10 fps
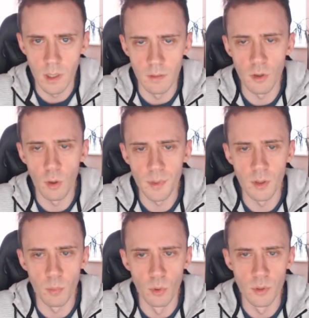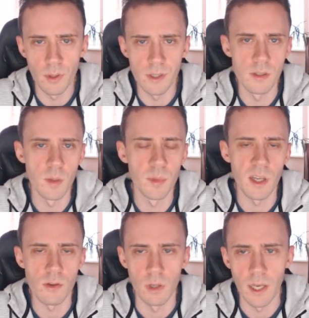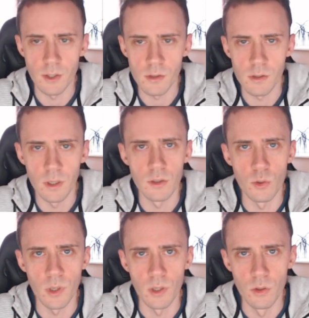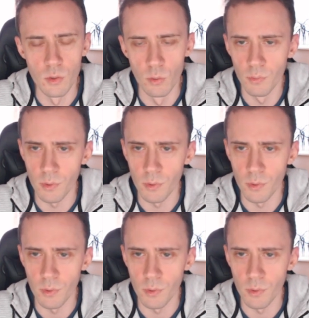If you open a pool, you can see potential actions that you can do.